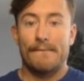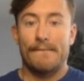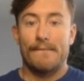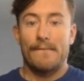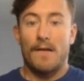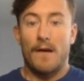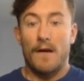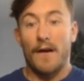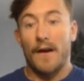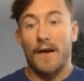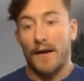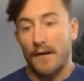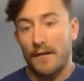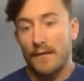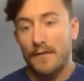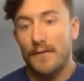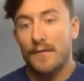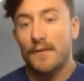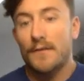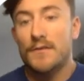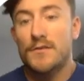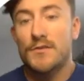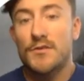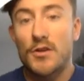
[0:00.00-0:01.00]
All right,
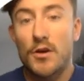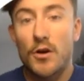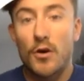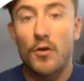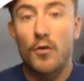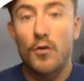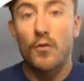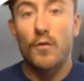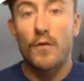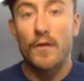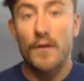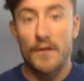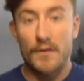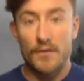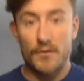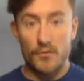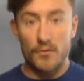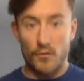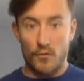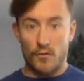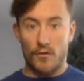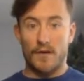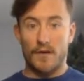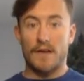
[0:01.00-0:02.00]
so
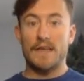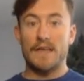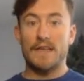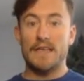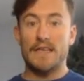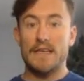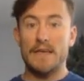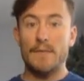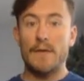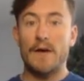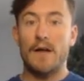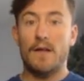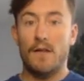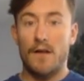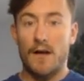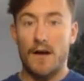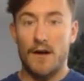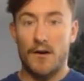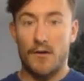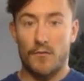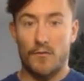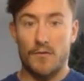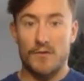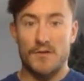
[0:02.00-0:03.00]
your email
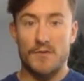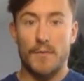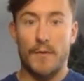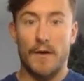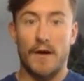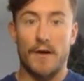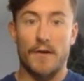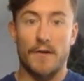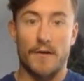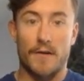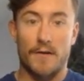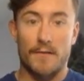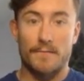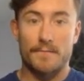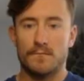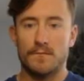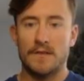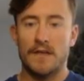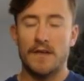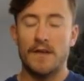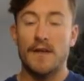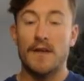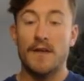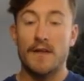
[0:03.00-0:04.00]
autoresponder.
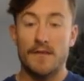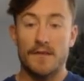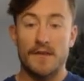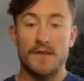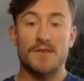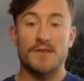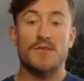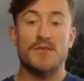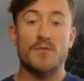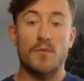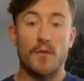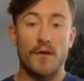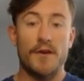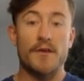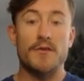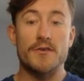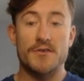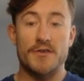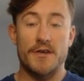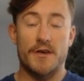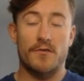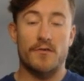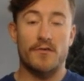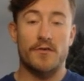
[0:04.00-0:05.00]
This is where you
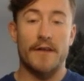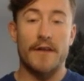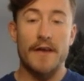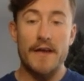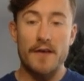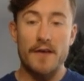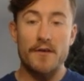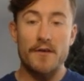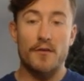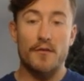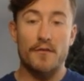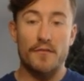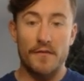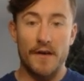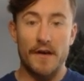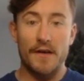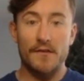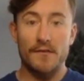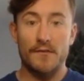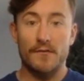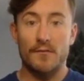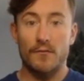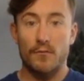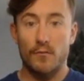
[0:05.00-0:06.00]
generally
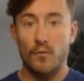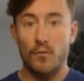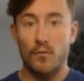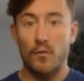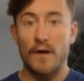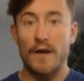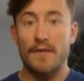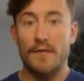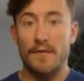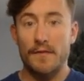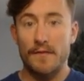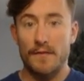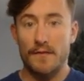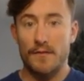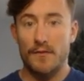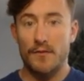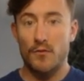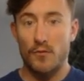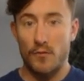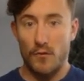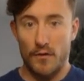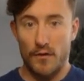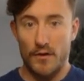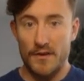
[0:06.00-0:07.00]
interface with
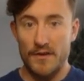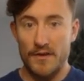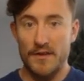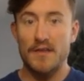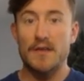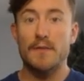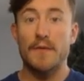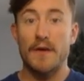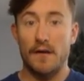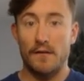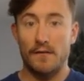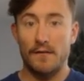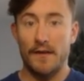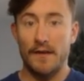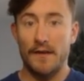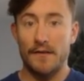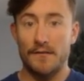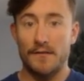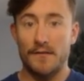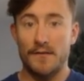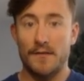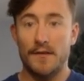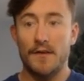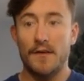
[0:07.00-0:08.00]
your email
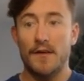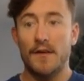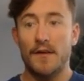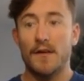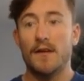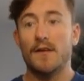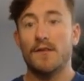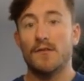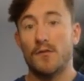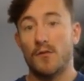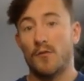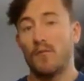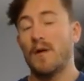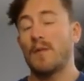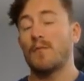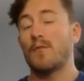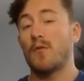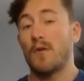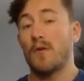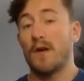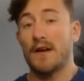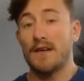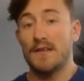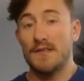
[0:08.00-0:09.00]
list. So remember
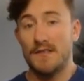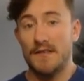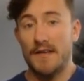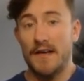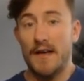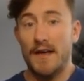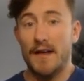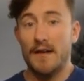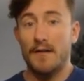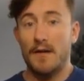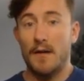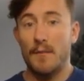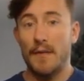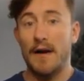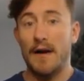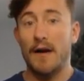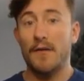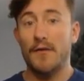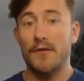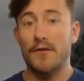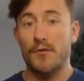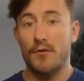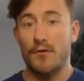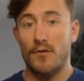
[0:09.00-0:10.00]
what I said
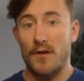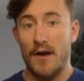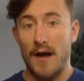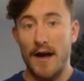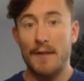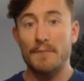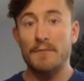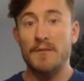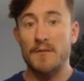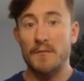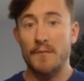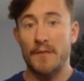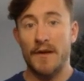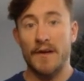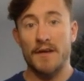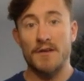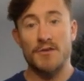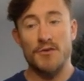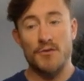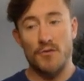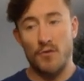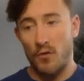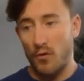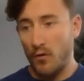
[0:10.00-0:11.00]
about your opt-in page.
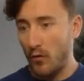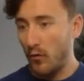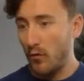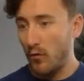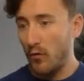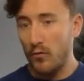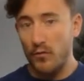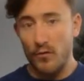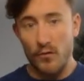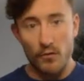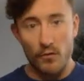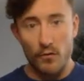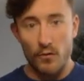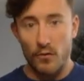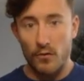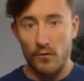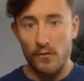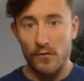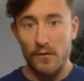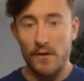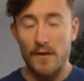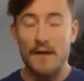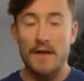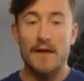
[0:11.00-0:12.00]
Your whole
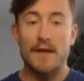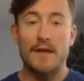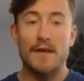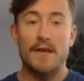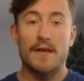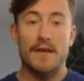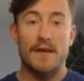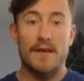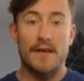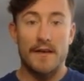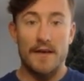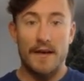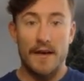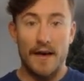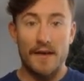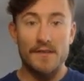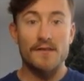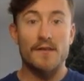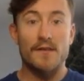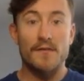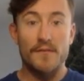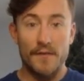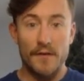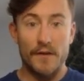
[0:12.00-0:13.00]
goal as
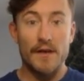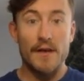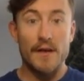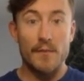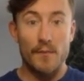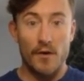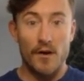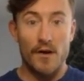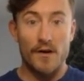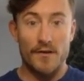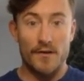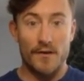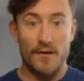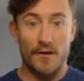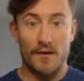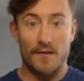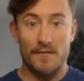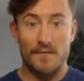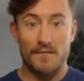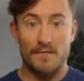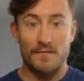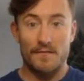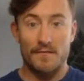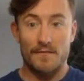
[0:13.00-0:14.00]
an affiliate marketer,
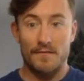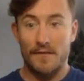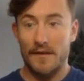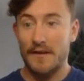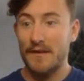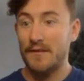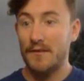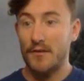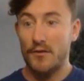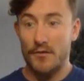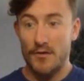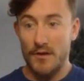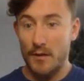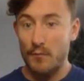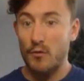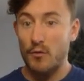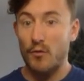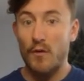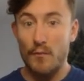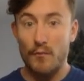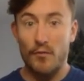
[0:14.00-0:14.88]
like your number one